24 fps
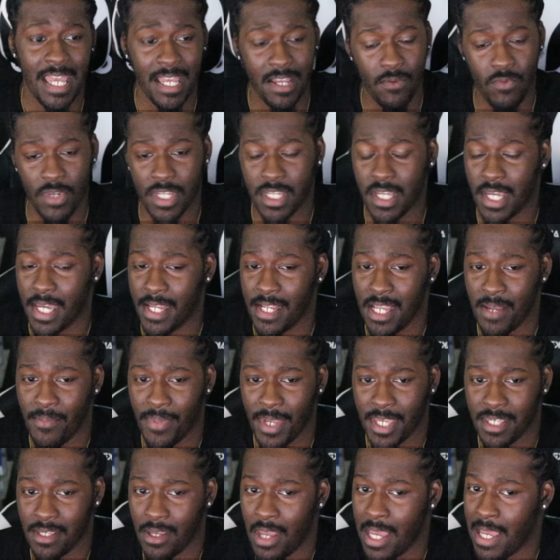We cooking up
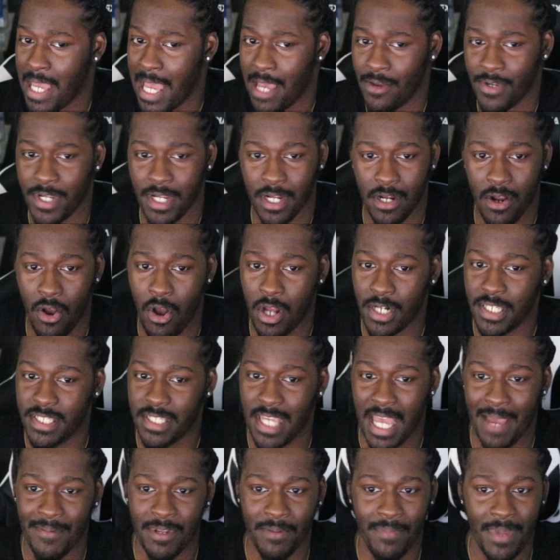out here all the time,
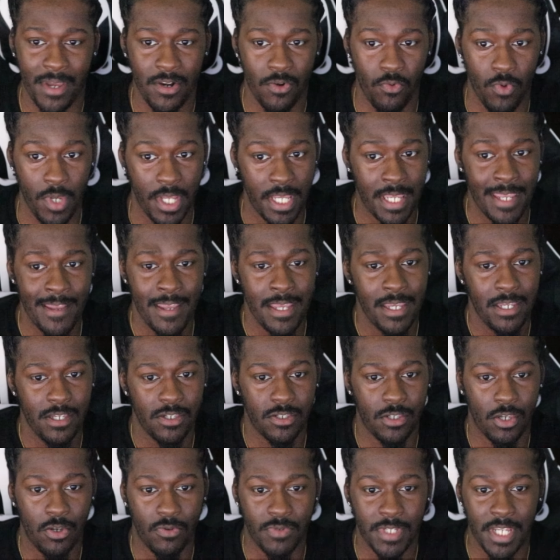no matter what.
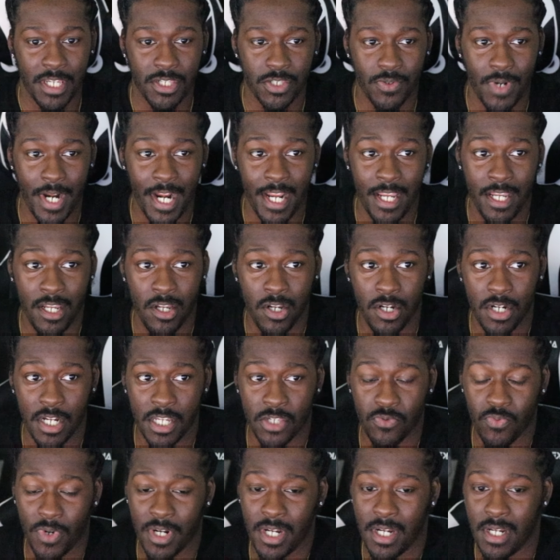So this right here is
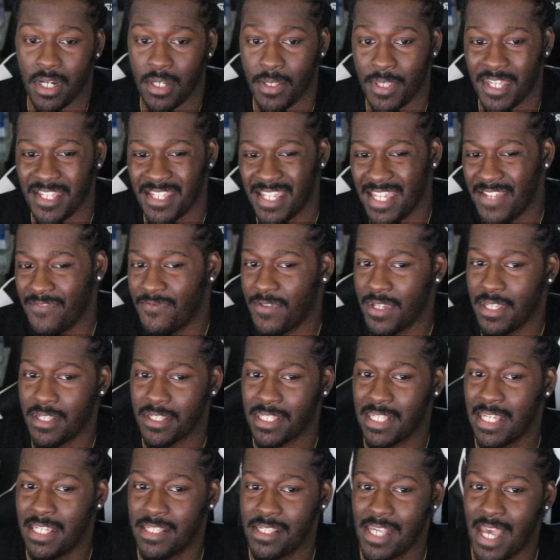where the defense
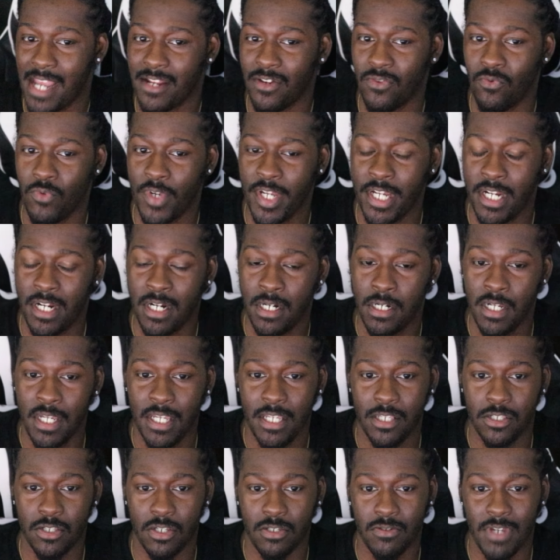gets kind of weird.
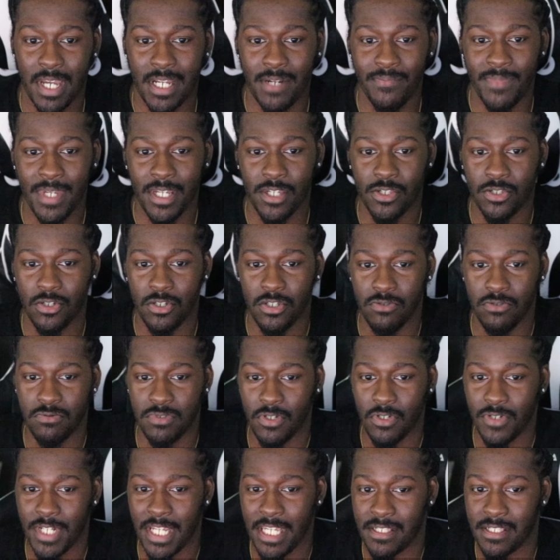So you got to make sure you do
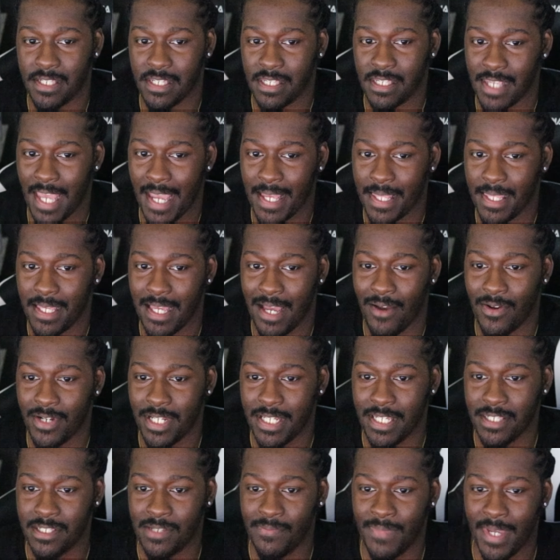these exactly how it is
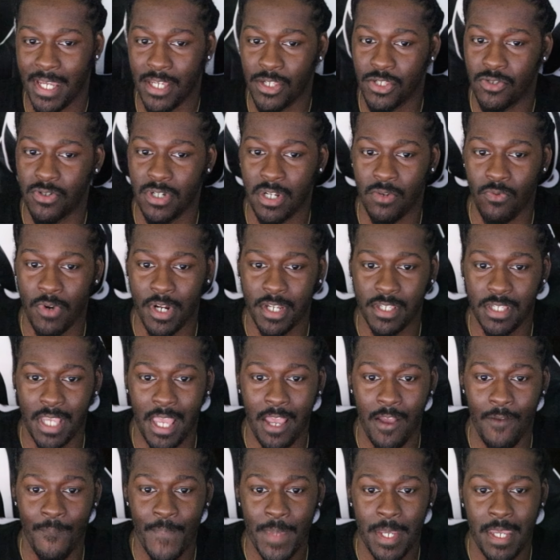to make sure it works out.
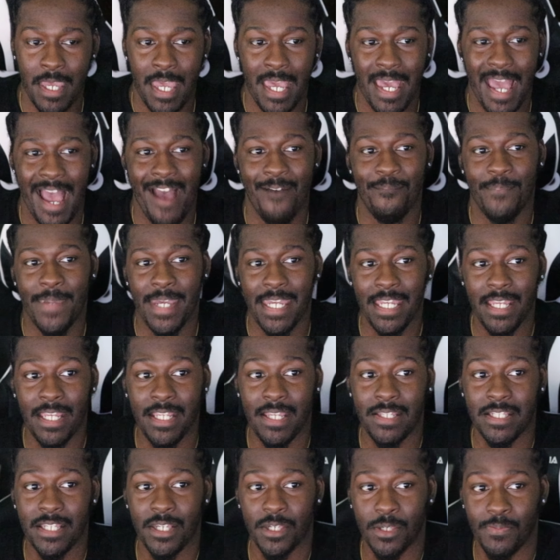I made
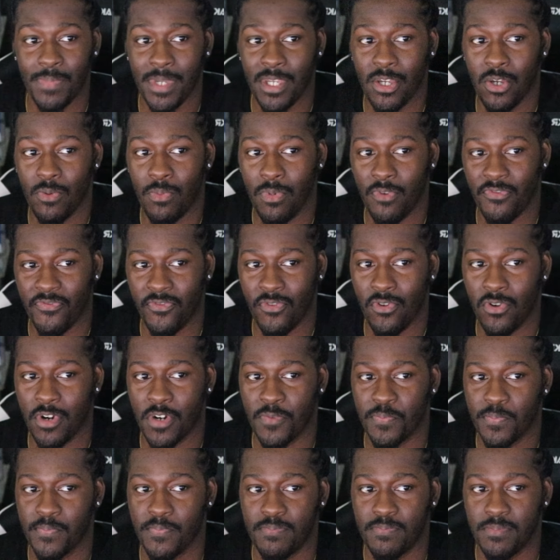this build before
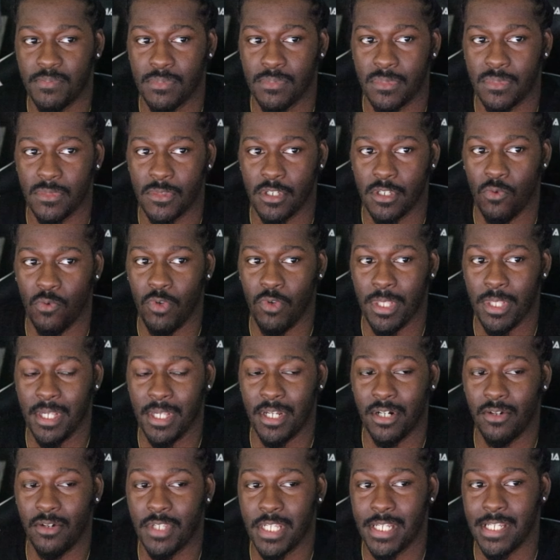with little
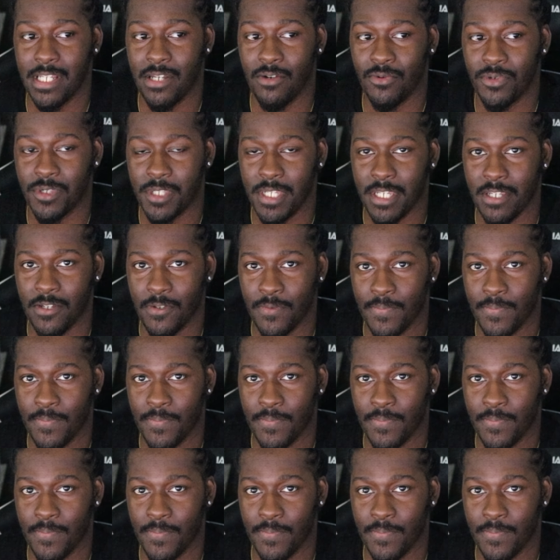to no steal.